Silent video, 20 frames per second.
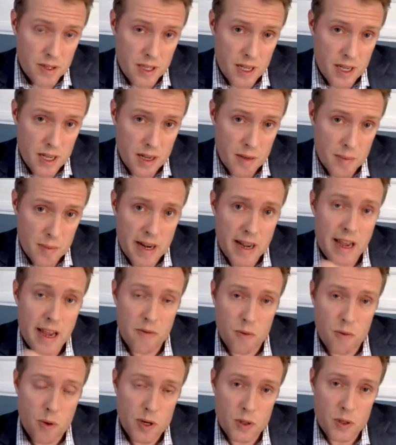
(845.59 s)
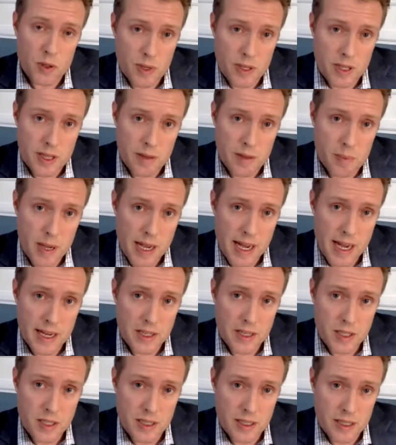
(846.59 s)
um, and I have worked with in the
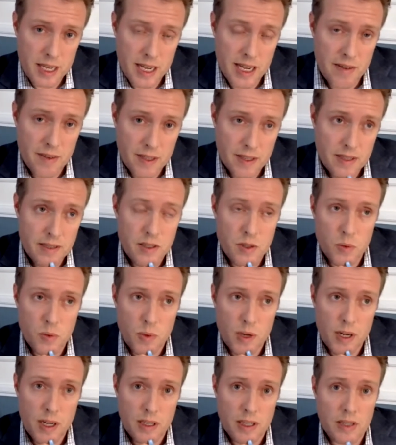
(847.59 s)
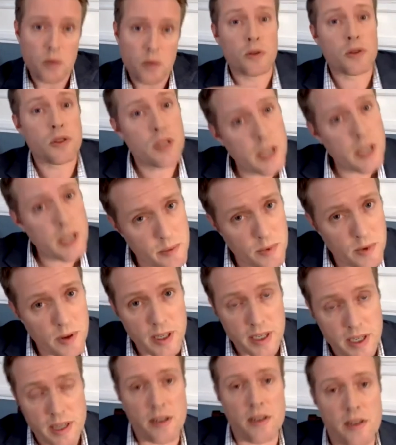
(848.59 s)
past, and Kevin as well at Old
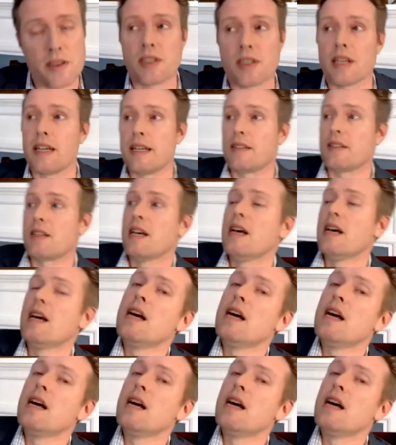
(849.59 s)
Saybrook and other sites.